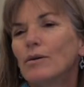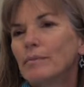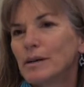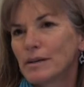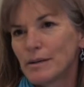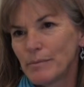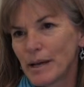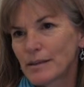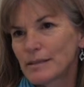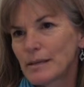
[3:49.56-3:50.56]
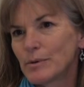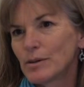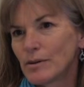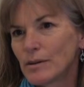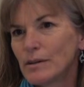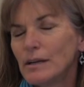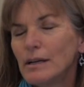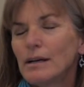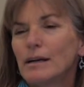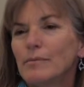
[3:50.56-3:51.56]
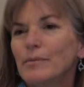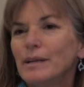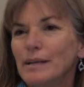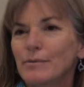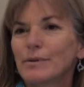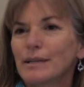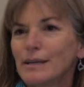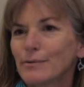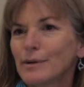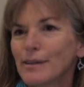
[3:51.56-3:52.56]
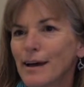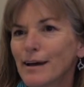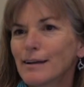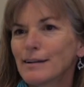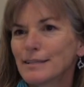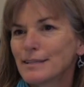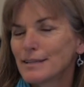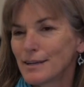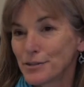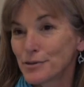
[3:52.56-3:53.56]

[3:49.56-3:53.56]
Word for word: oh, I'm not good at math because I'm a girl. Um, we need to really get rid of that because it's not